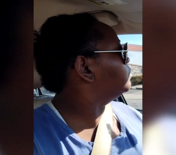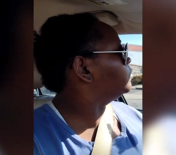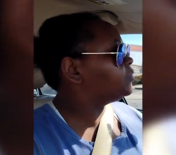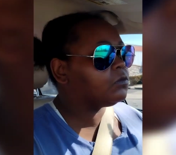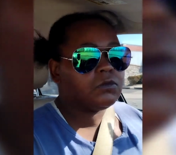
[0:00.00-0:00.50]

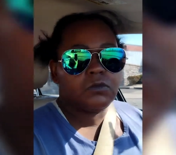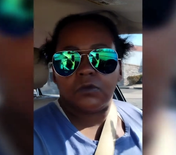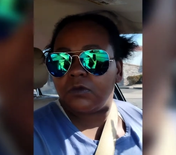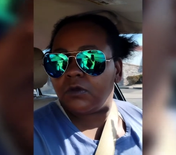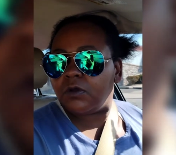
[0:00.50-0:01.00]

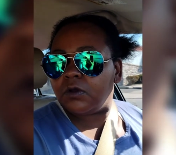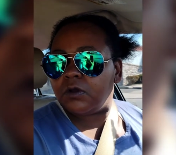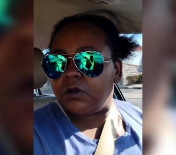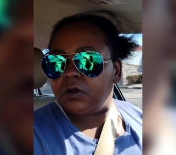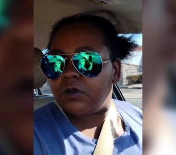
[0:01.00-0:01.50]

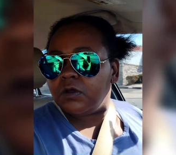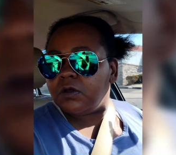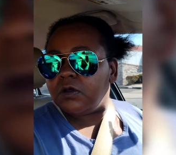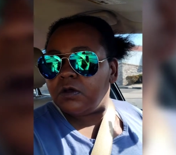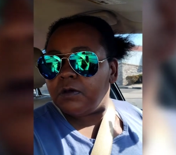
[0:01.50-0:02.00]

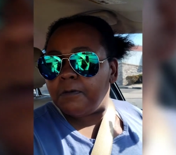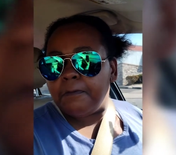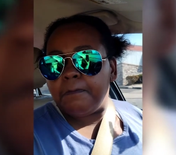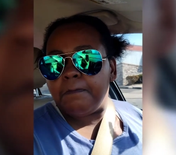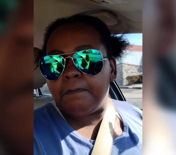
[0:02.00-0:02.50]
[no speech]